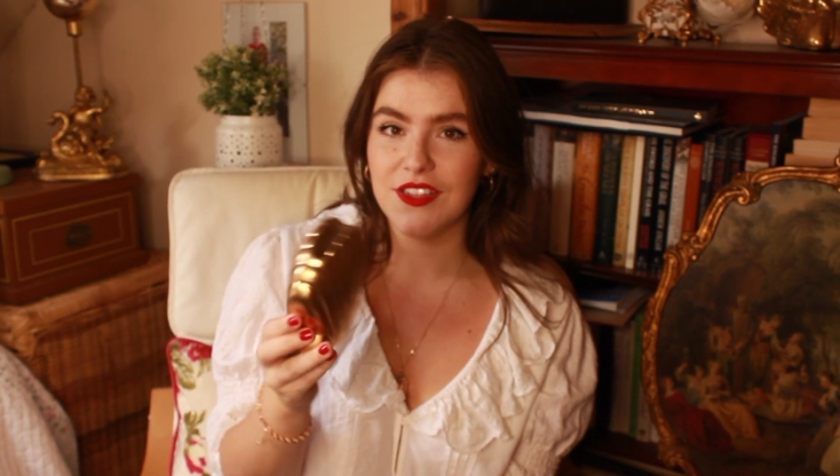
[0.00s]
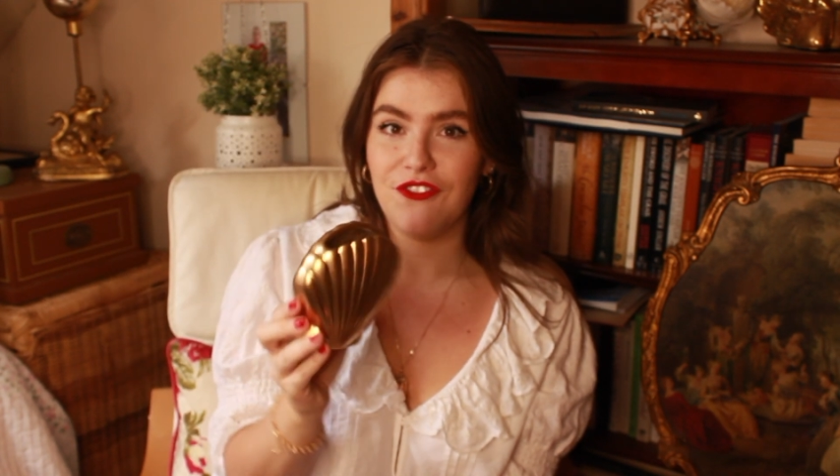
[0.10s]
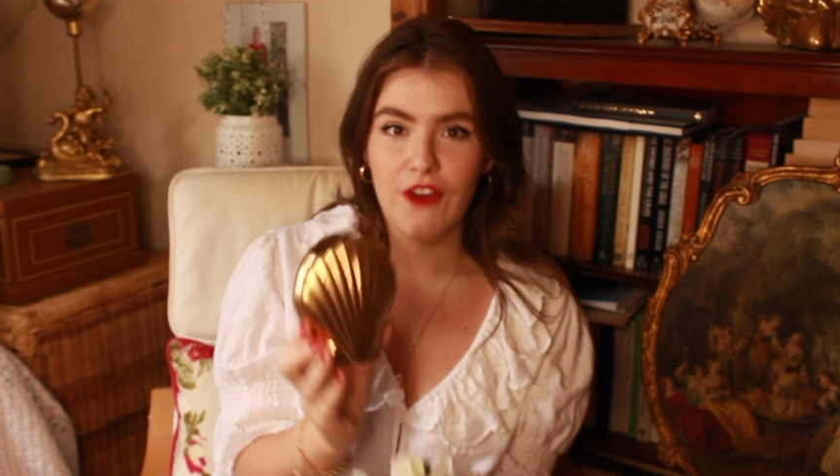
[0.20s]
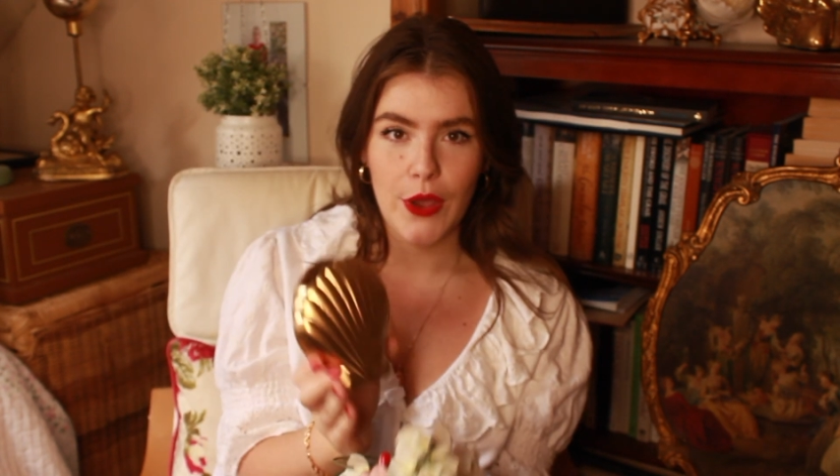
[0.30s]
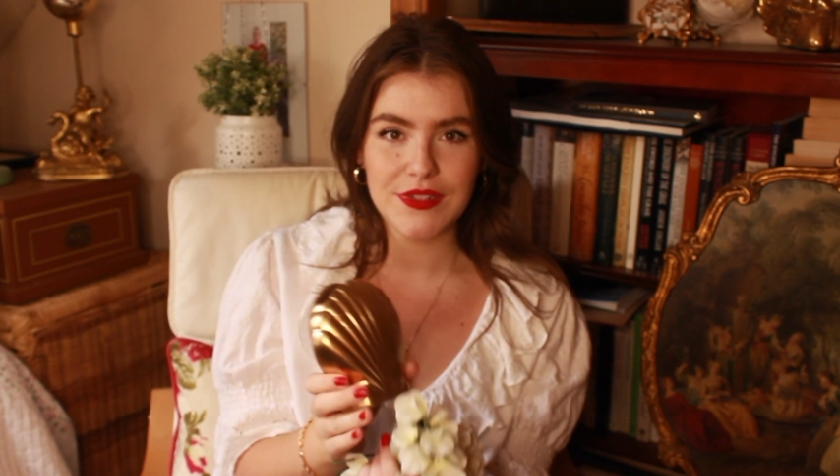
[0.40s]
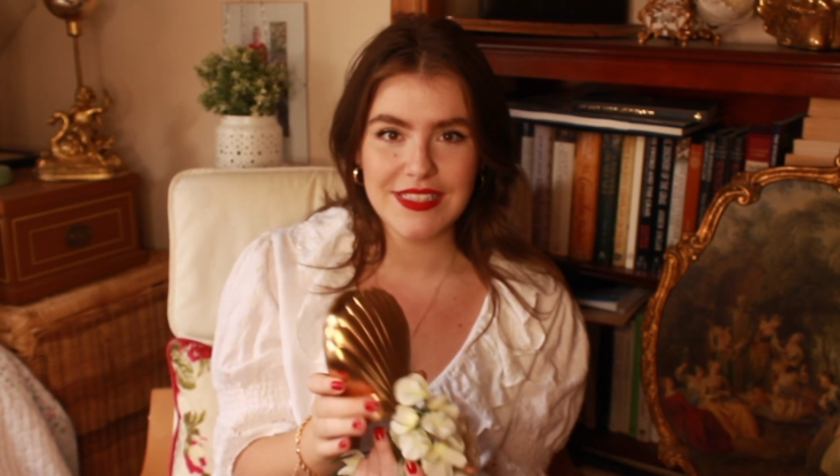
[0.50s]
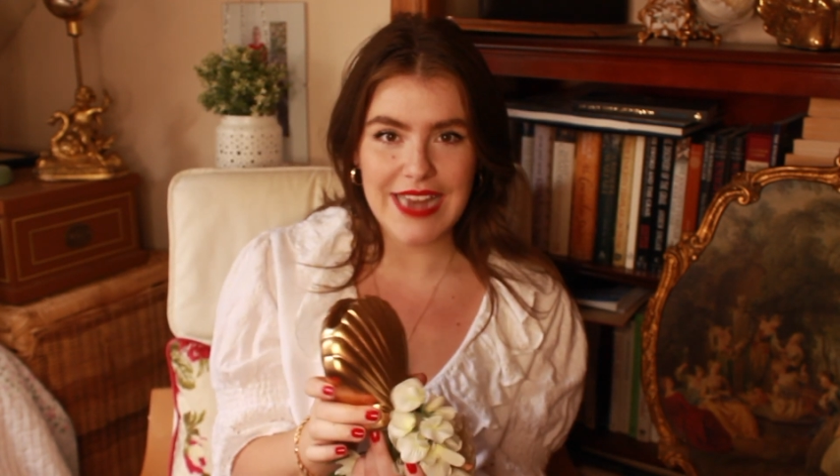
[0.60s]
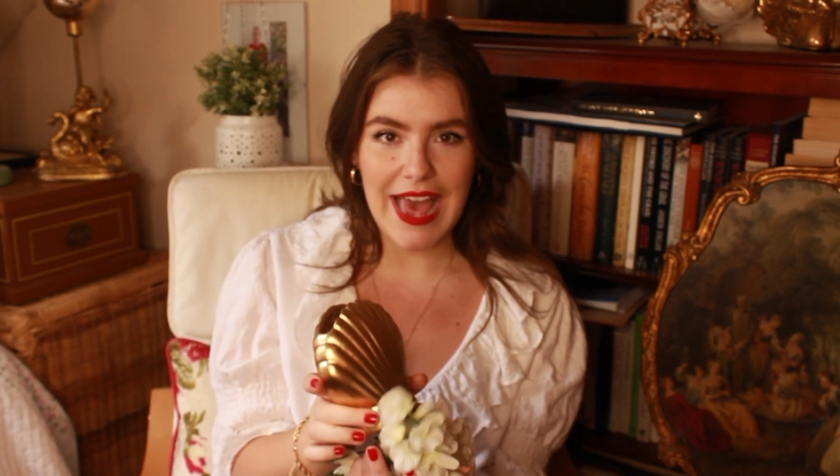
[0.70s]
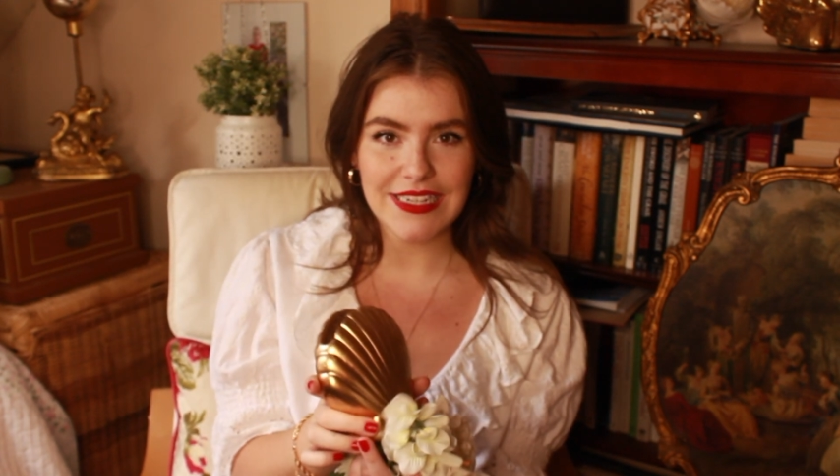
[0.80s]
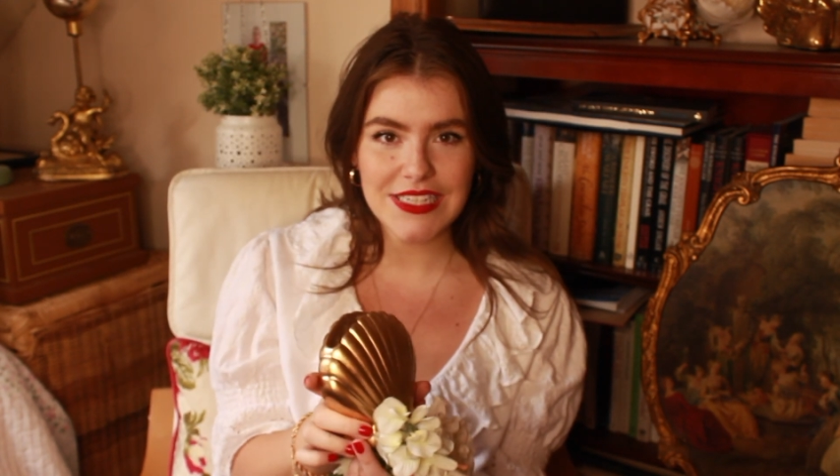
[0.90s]
a phone
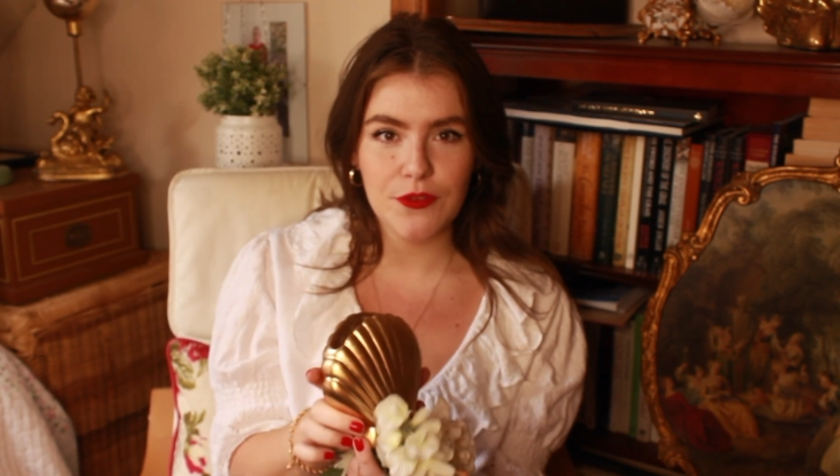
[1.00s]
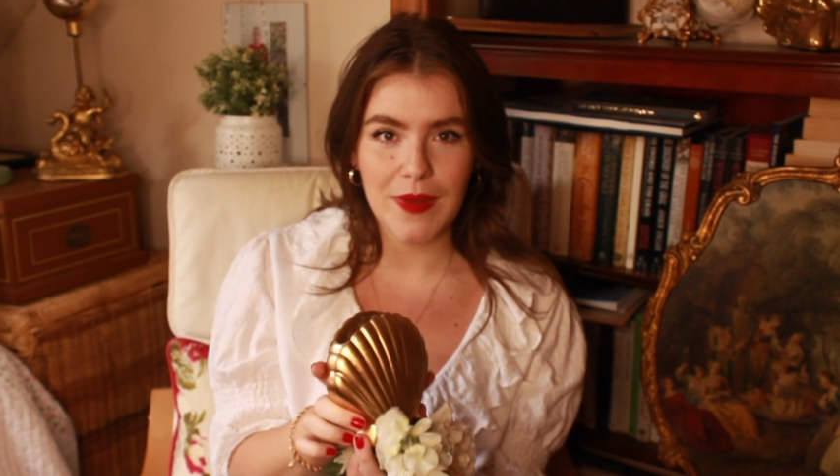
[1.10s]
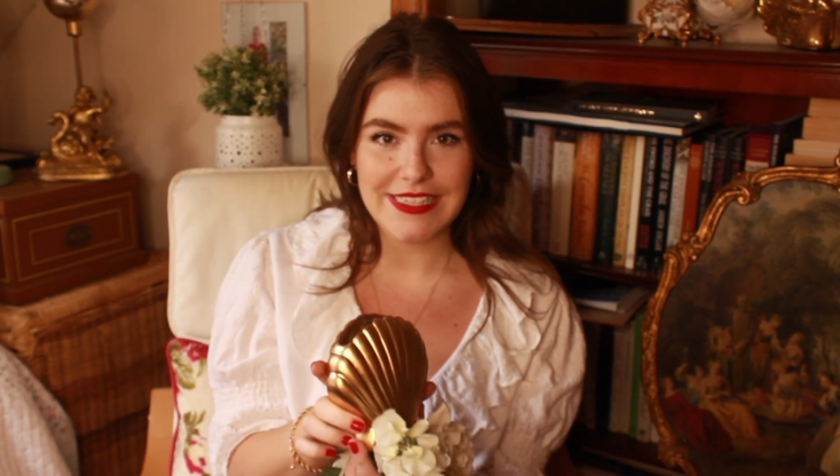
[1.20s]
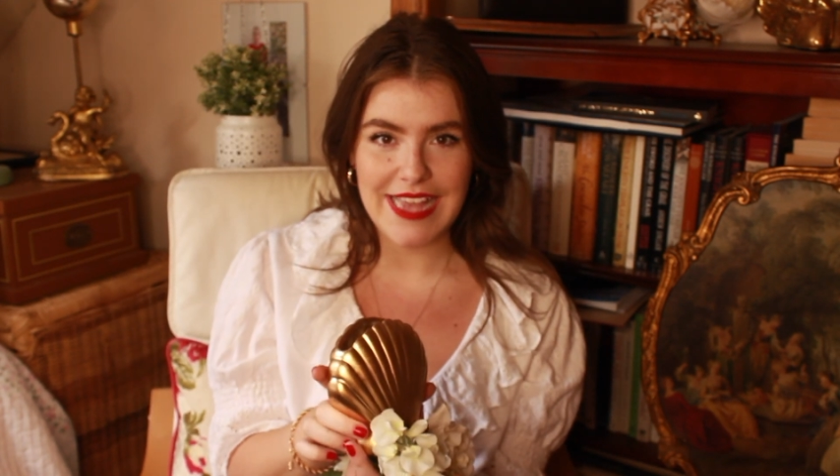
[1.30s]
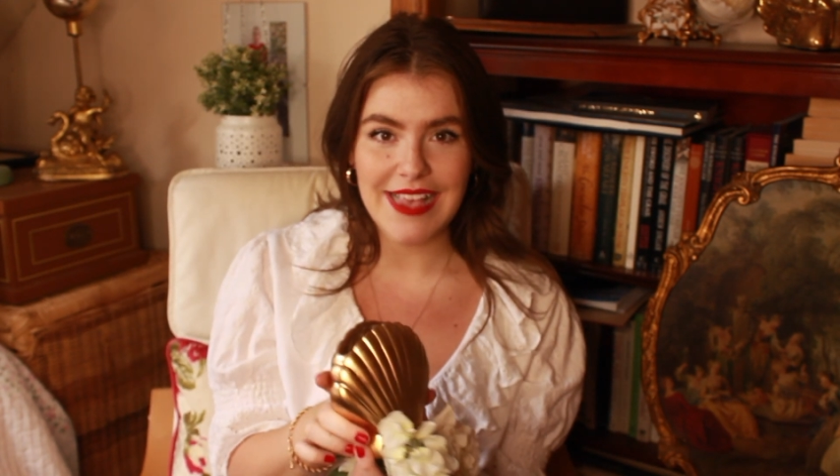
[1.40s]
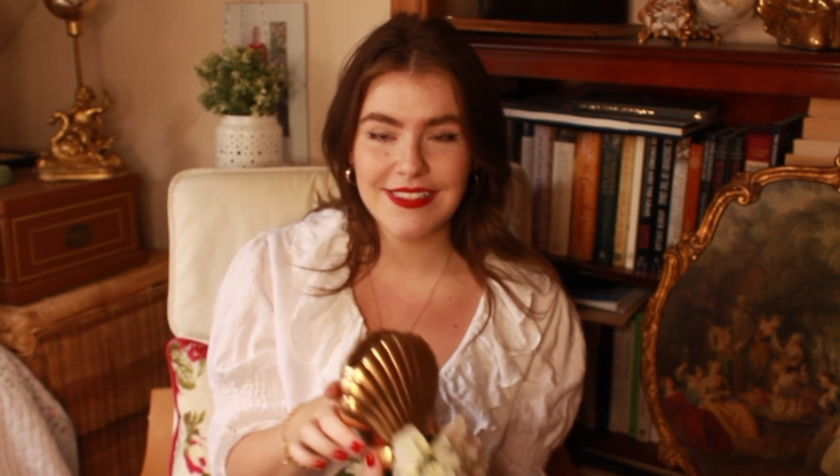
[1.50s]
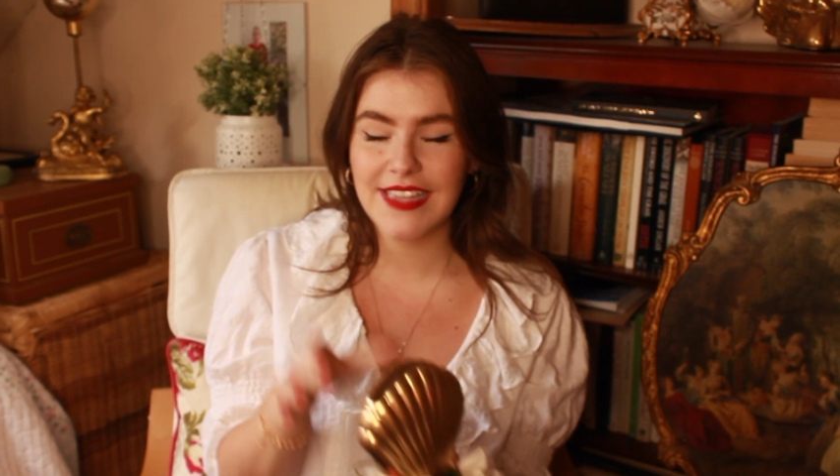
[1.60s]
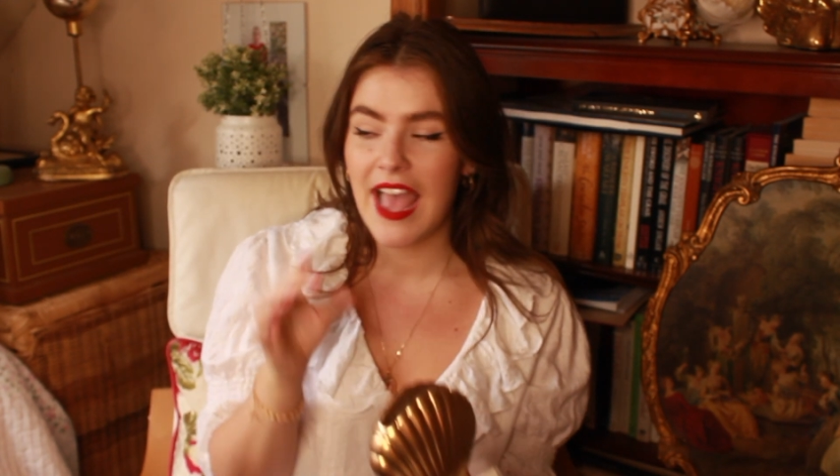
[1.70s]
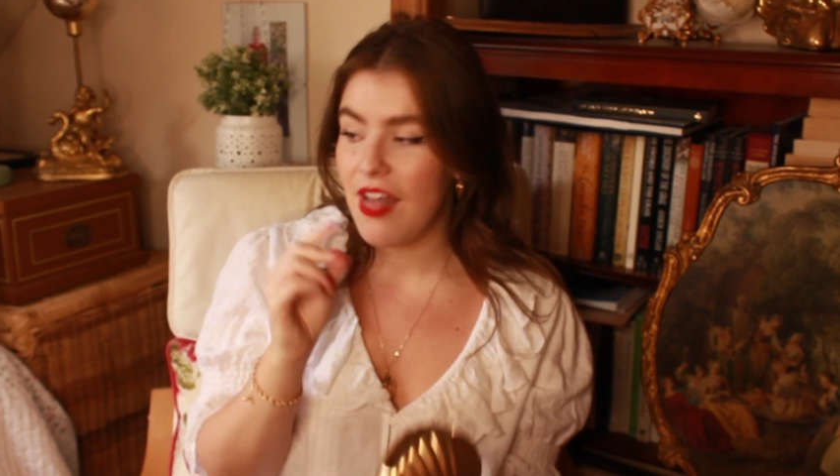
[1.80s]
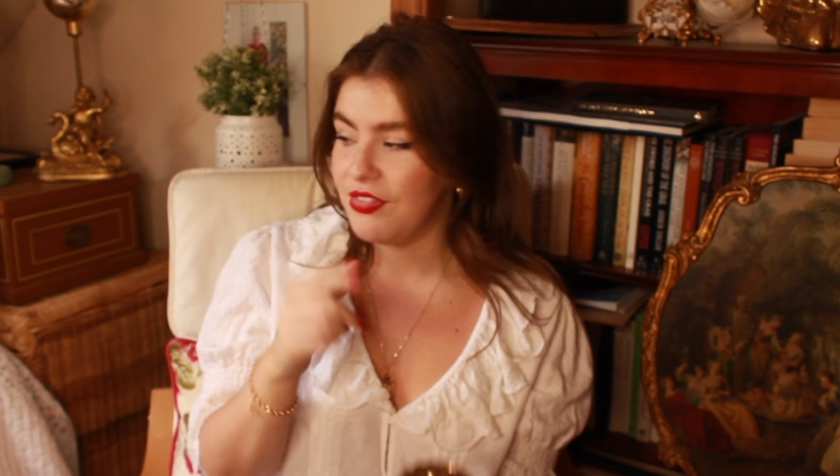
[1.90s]
stand for my desk.